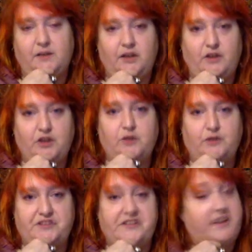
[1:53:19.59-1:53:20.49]
the
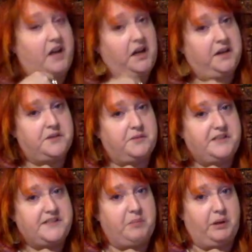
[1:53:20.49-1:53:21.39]
universe is like, I can hit the
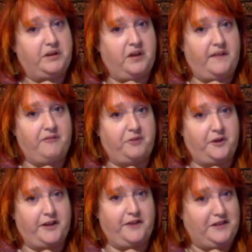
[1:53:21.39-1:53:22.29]
reset button on that for
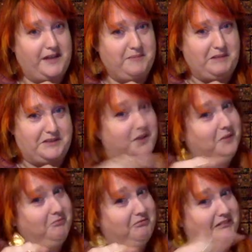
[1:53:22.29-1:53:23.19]
you if you need me to.